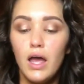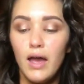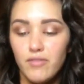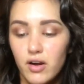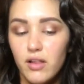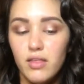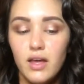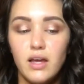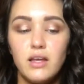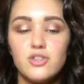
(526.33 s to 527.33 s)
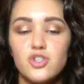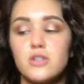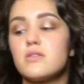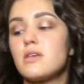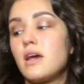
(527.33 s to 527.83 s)
everything is
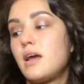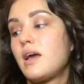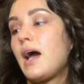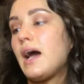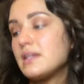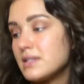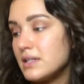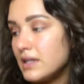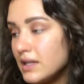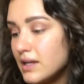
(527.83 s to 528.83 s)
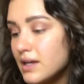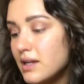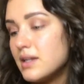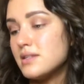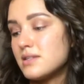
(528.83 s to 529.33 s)
just like as
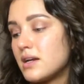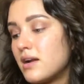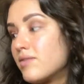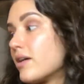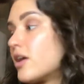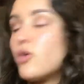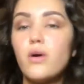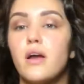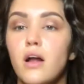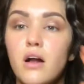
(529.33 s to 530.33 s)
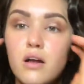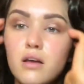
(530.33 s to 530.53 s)
needed instead of like going